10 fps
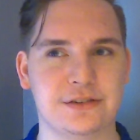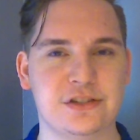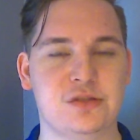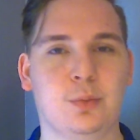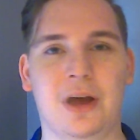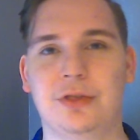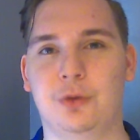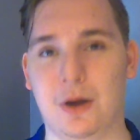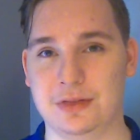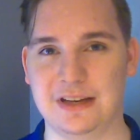spread
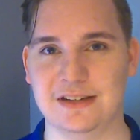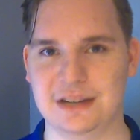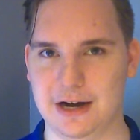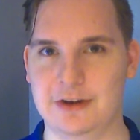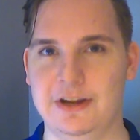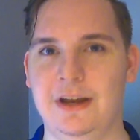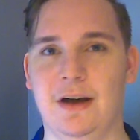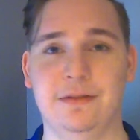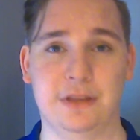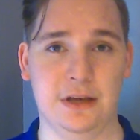throughout the entirety
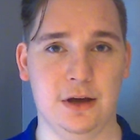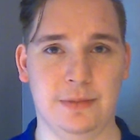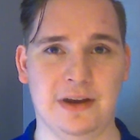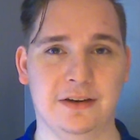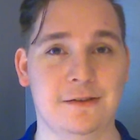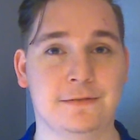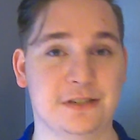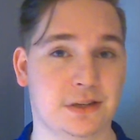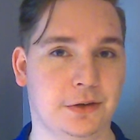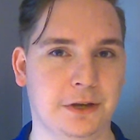of the abandoned
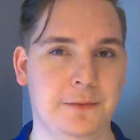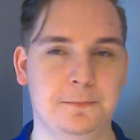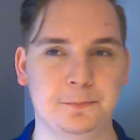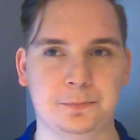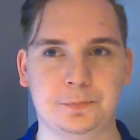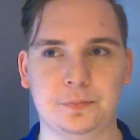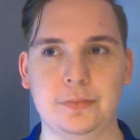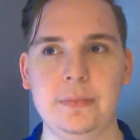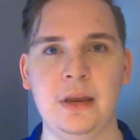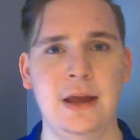facility.
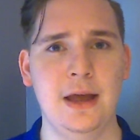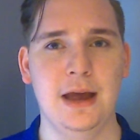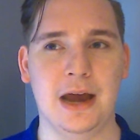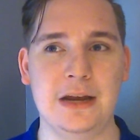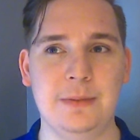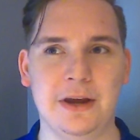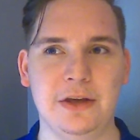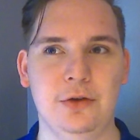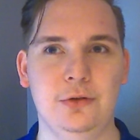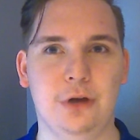
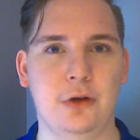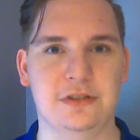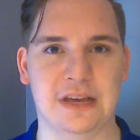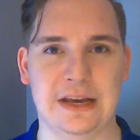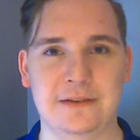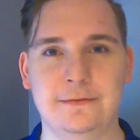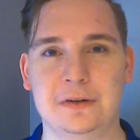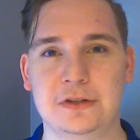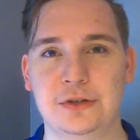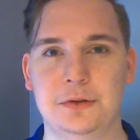Anybody who goes in
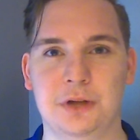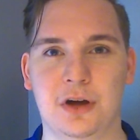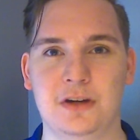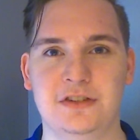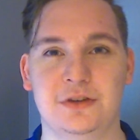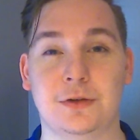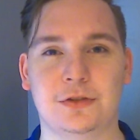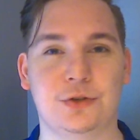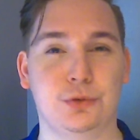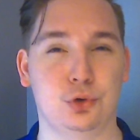for too long
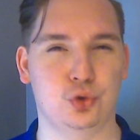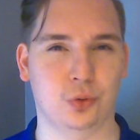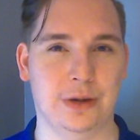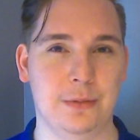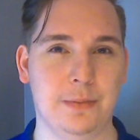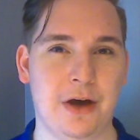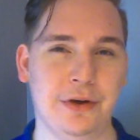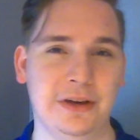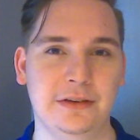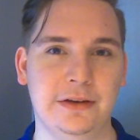starts to dream
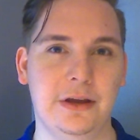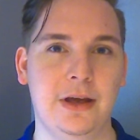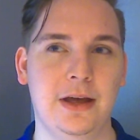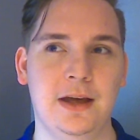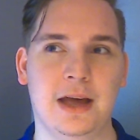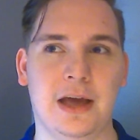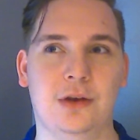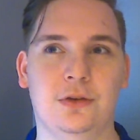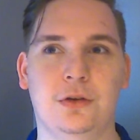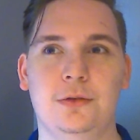about it
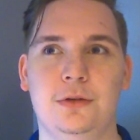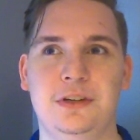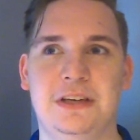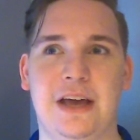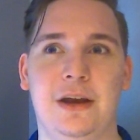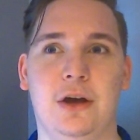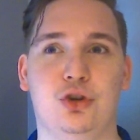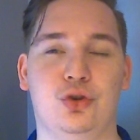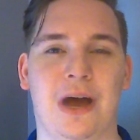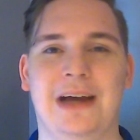and get
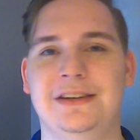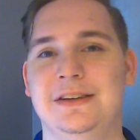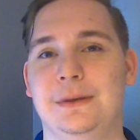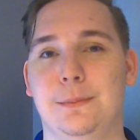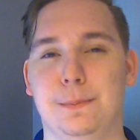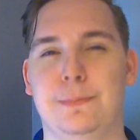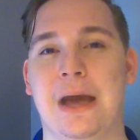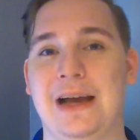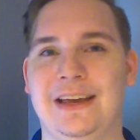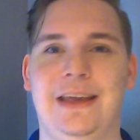attracted
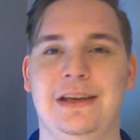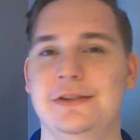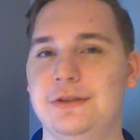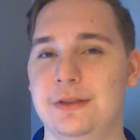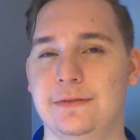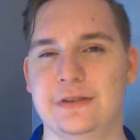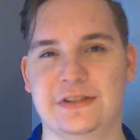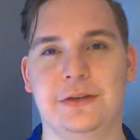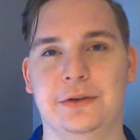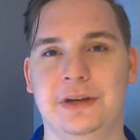back into the
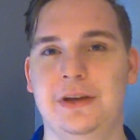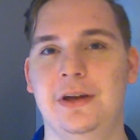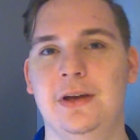facility,